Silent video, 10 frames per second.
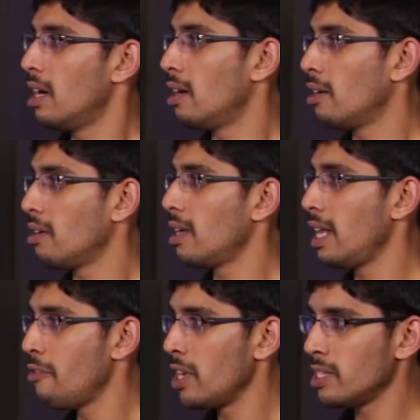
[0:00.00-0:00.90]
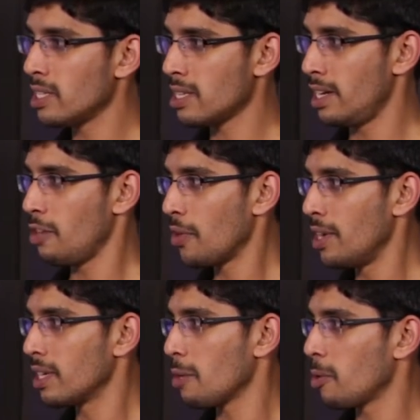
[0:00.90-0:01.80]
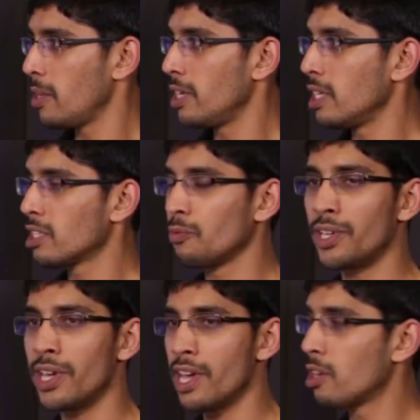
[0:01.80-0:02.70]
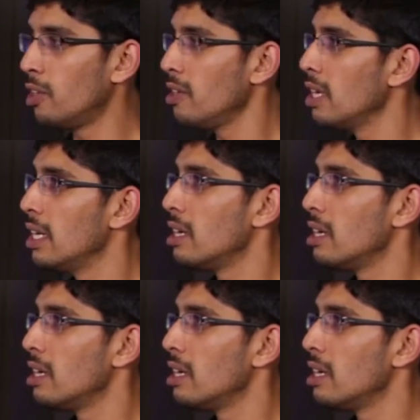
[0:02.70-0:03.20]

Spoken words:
leverages different capabilities of the ACORD.